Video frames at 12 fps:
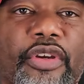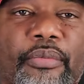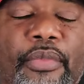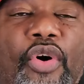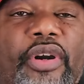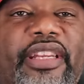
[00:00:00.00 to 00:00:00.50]

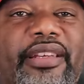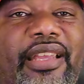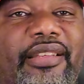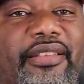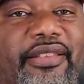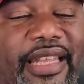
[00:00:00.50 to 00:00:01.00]
more than
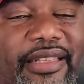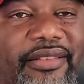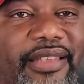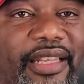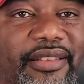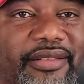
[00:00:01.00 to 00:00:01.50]
this
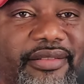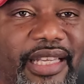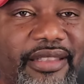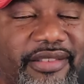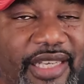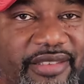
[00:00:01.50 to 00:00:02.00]

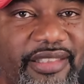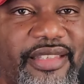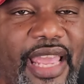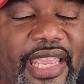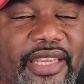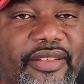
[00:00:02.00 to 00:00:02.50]
than Justice
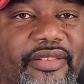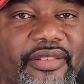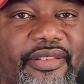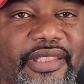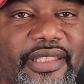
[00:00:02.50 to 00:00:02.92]
Haynes.